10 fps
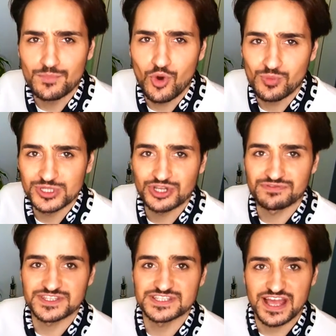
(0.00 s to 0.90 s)
moment
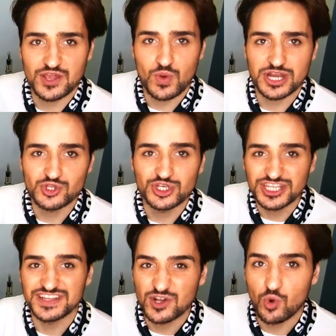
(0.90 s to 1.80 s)
of the day when you
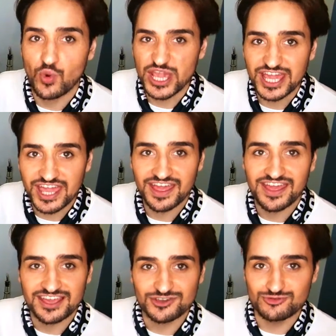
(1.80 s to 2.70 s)
need a quick,
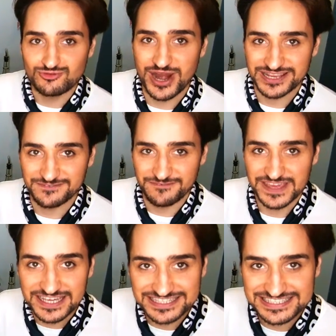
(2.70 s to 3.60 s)
great
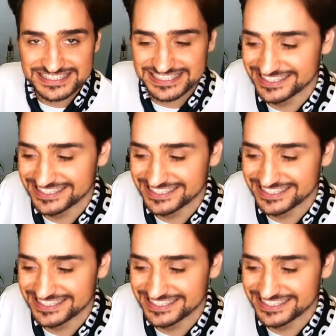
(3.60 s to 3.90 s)
fix.